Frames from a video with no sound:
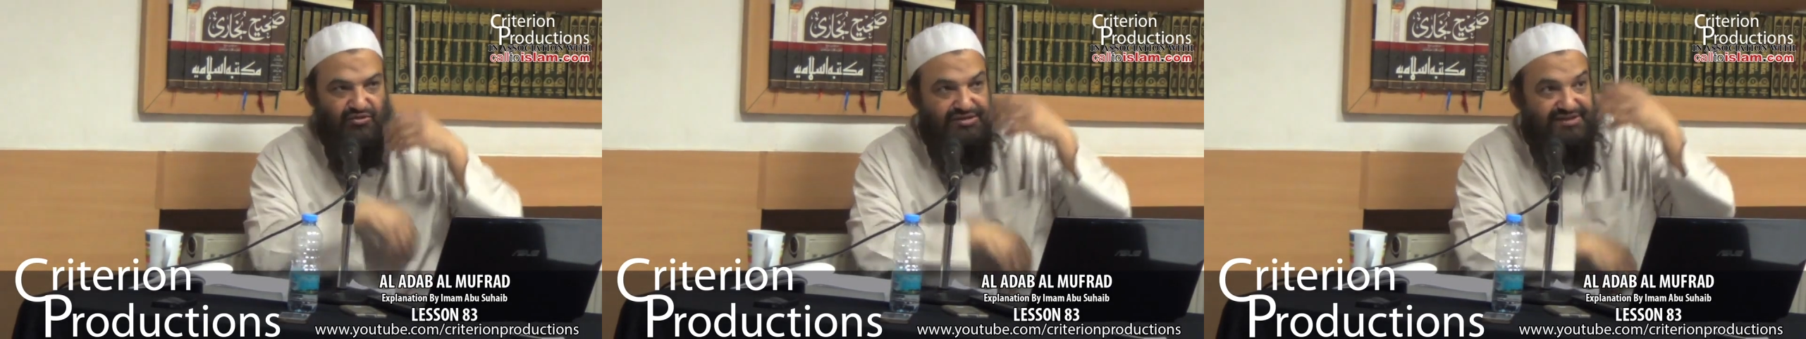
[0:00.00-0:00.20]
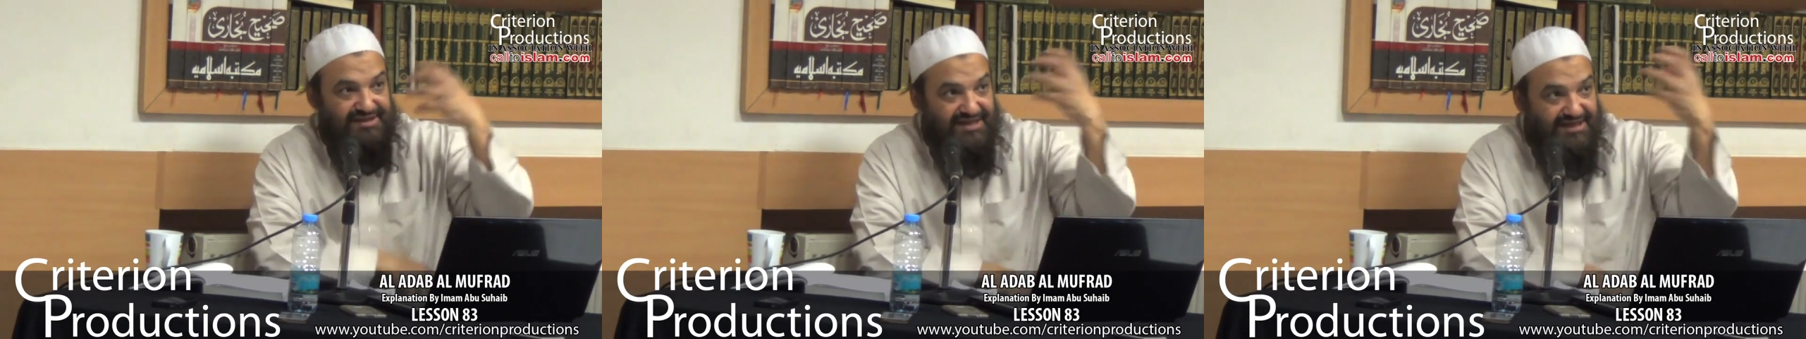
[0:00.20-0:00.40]

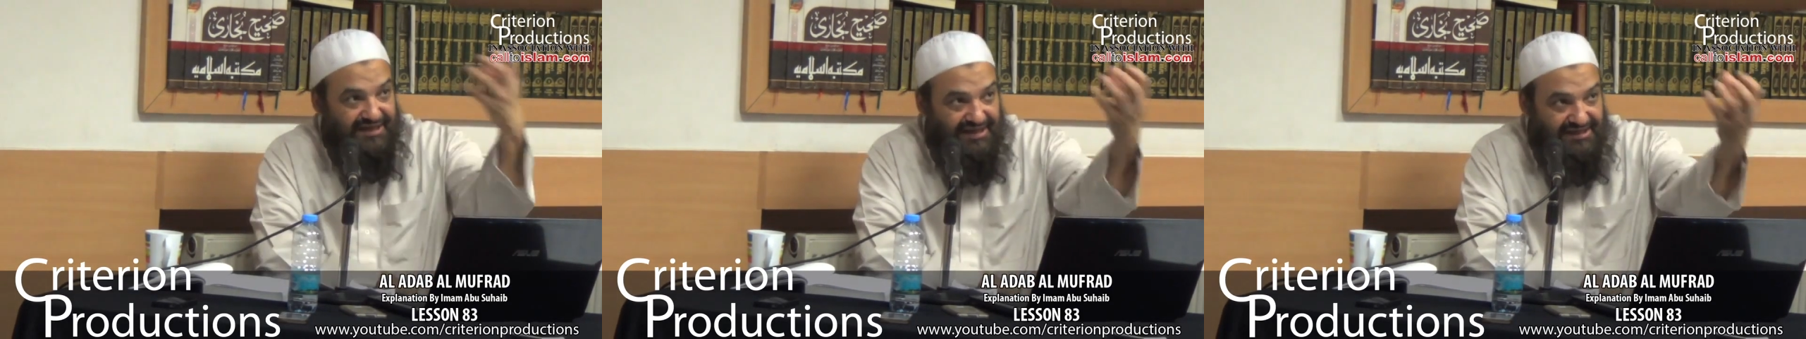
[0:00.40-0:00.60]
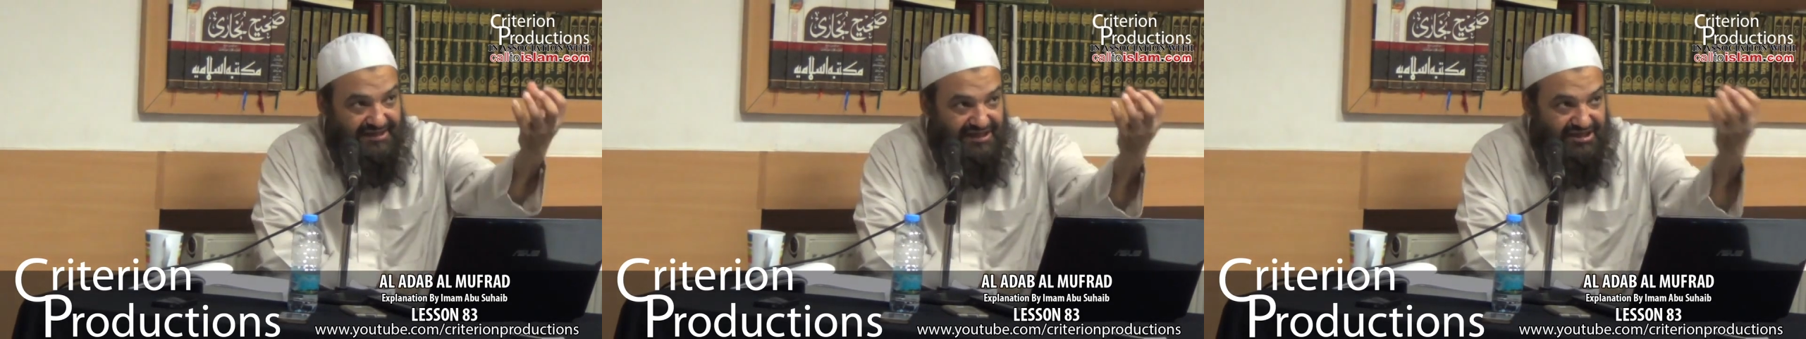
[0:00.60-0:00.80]
to
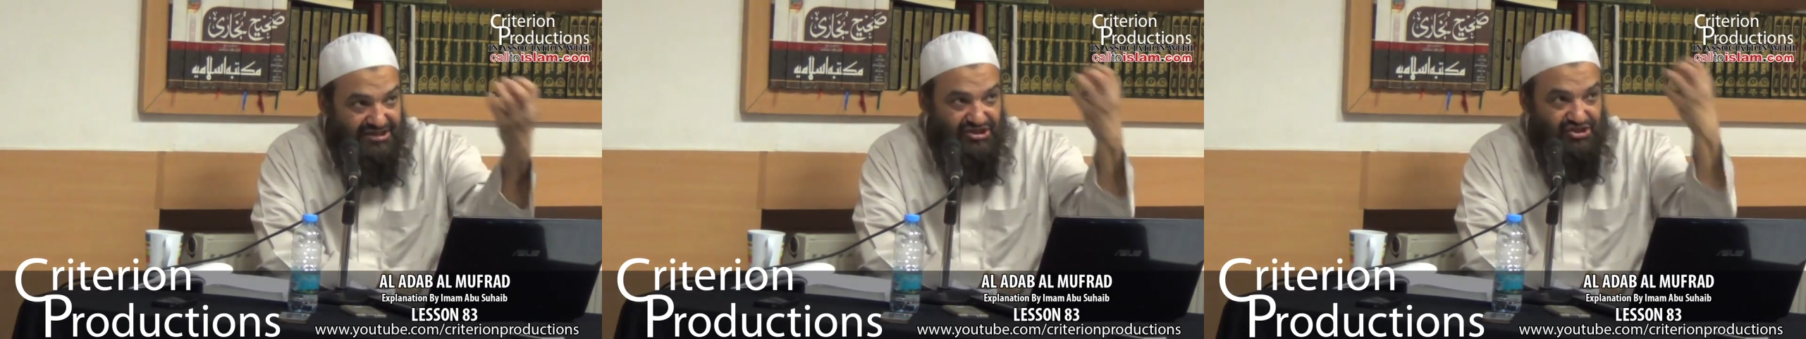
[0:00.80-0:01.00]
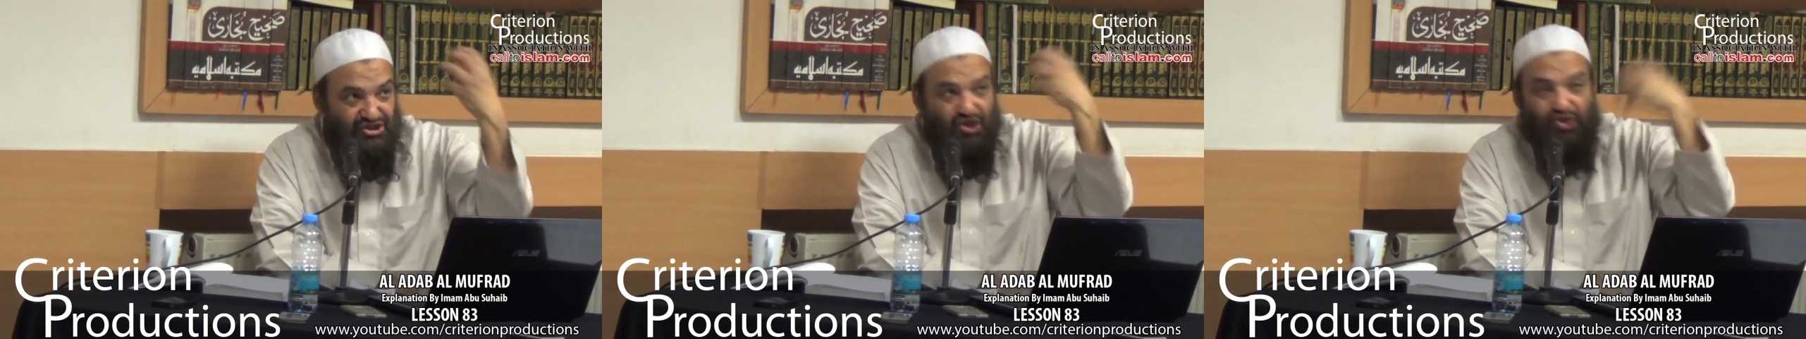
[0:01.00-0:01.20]
seek it
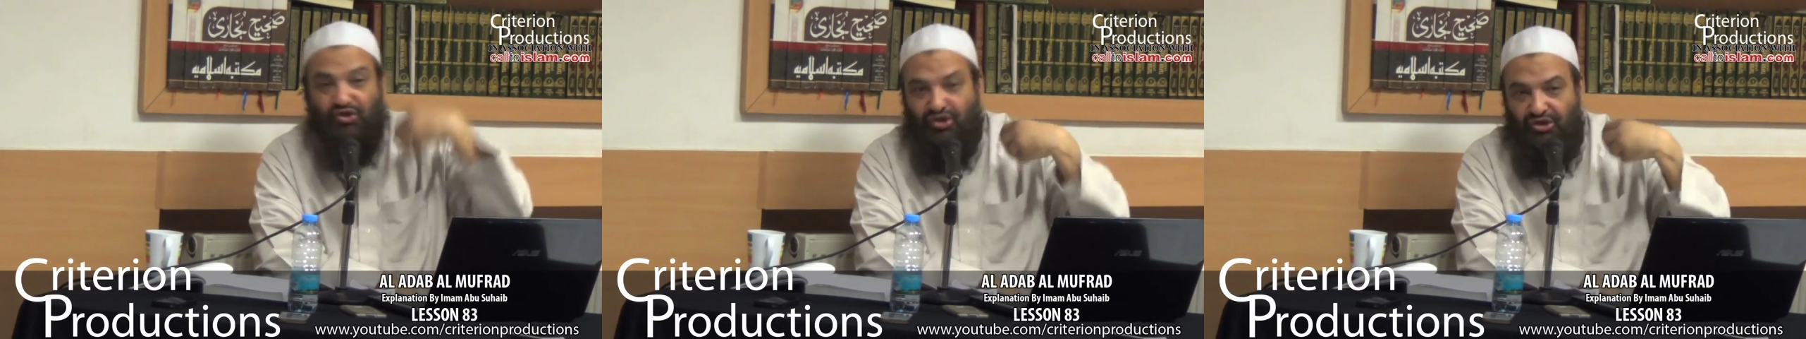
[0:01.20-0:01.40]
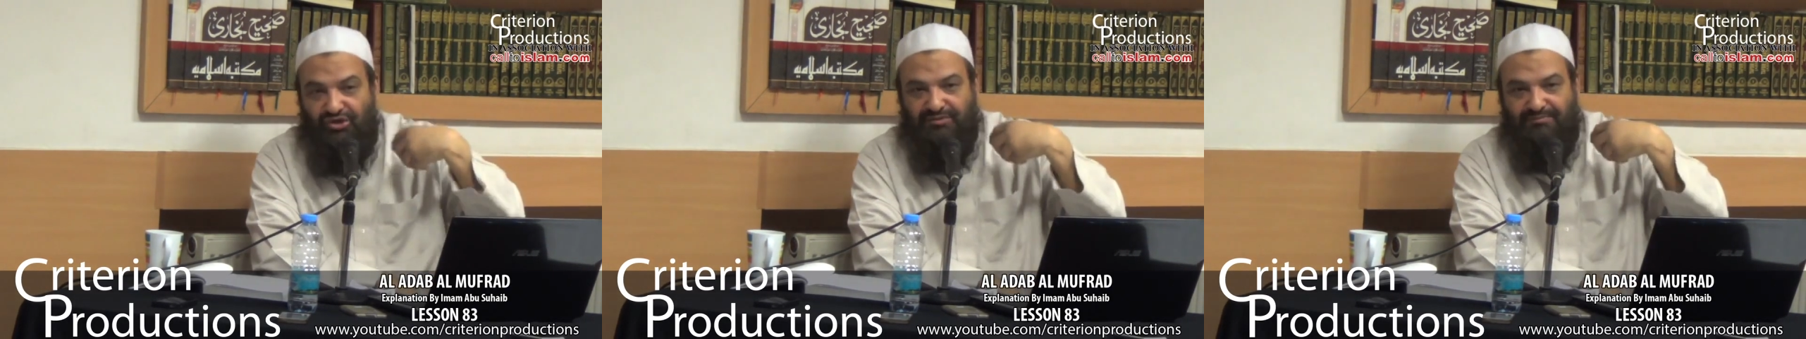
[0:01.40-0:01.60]
is
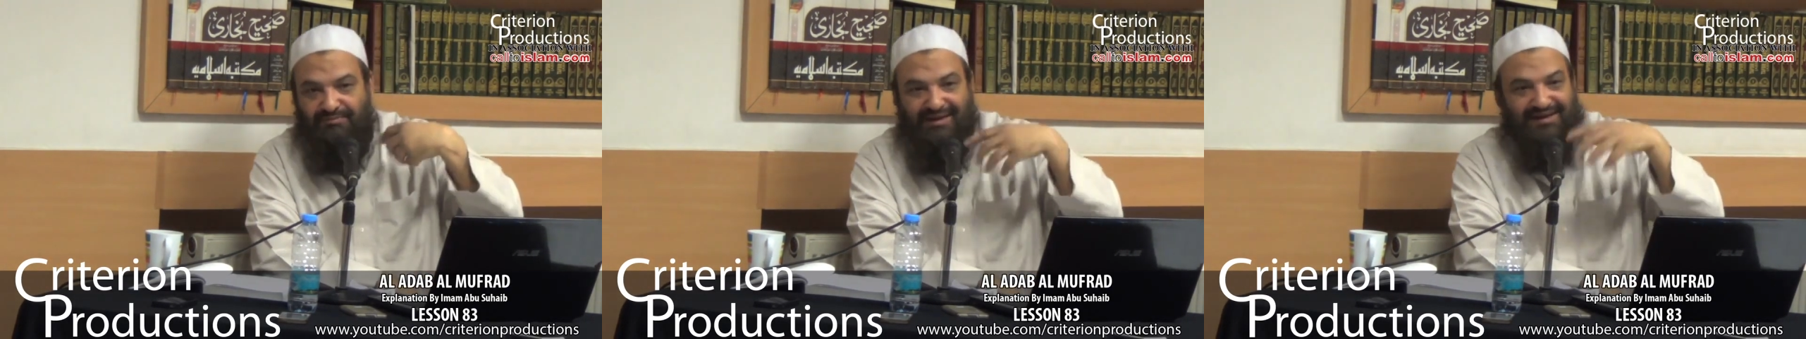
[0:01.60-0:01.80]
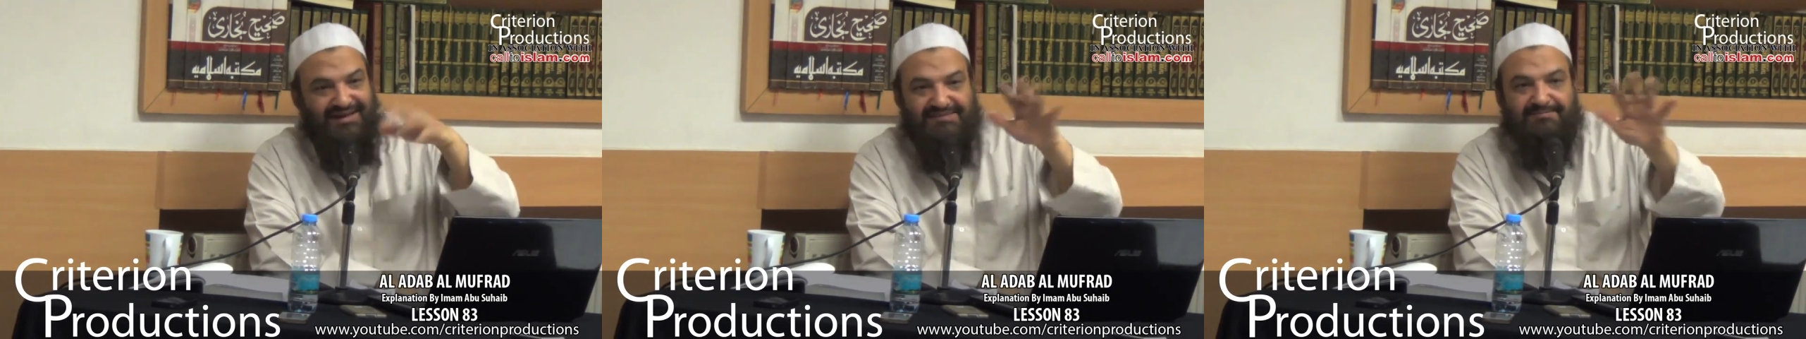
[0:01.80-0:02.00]
no
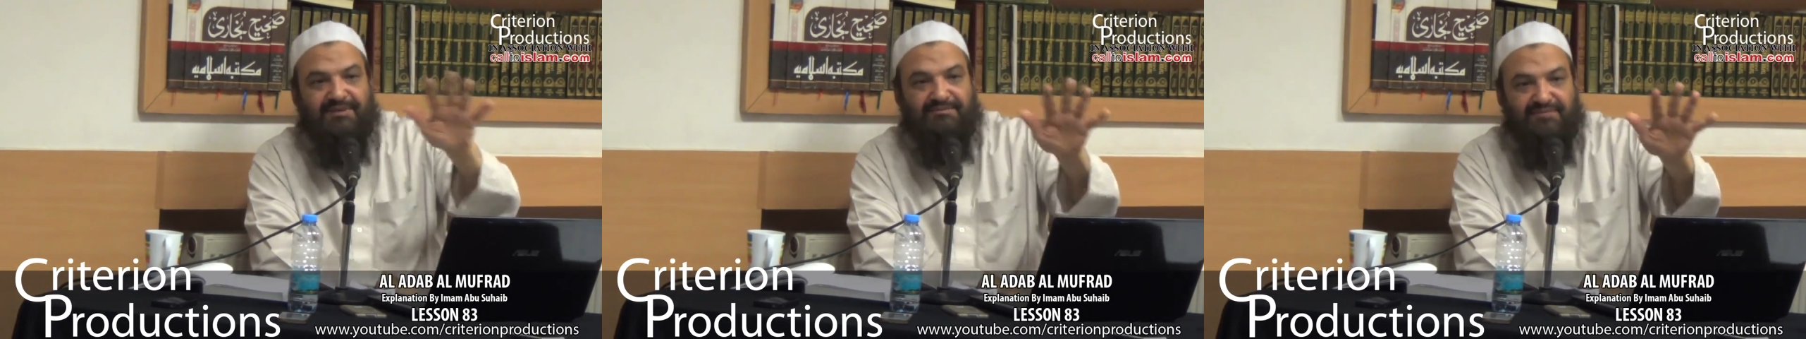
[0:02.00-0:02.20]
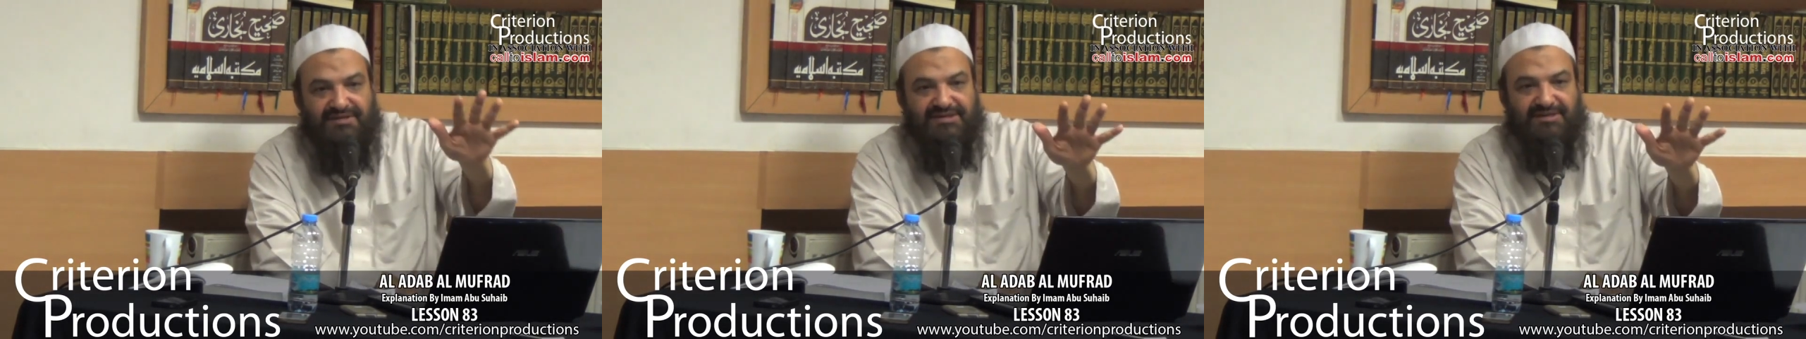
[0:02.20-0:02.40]
good, but it's
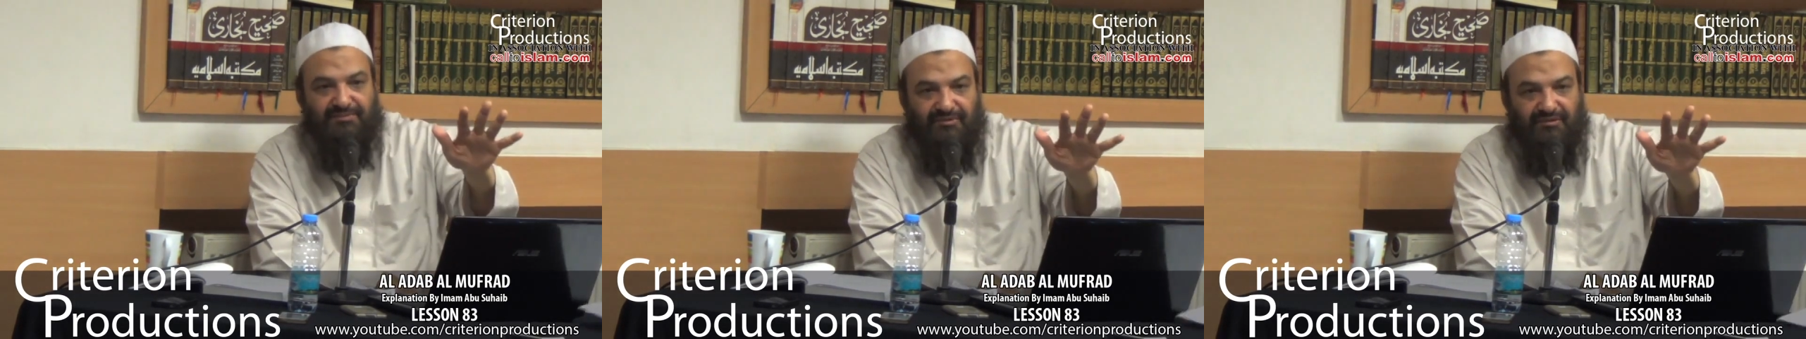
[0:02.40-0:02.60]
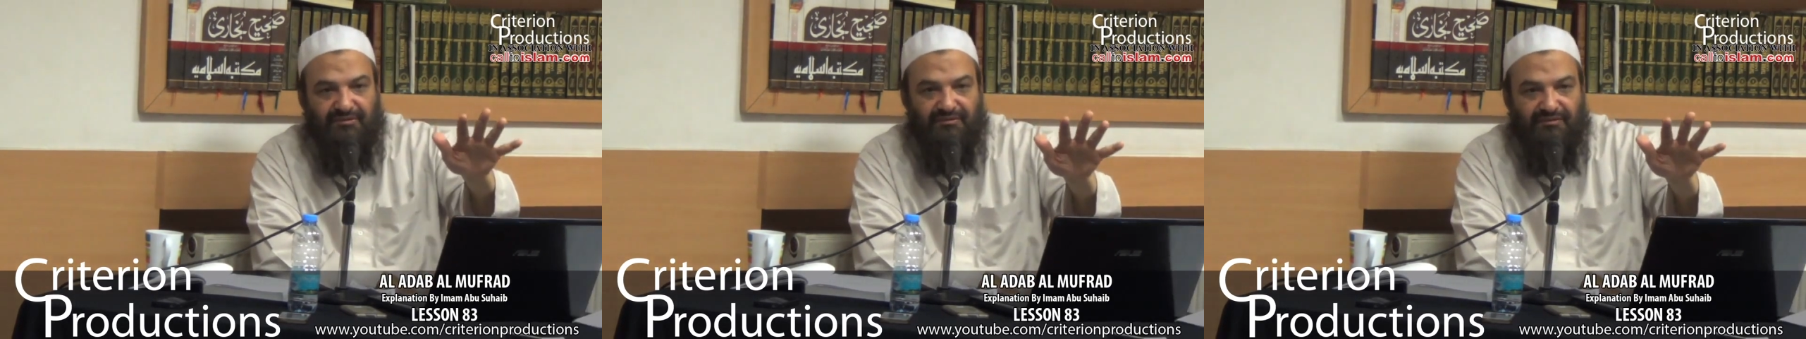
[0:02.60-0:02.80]
permissible.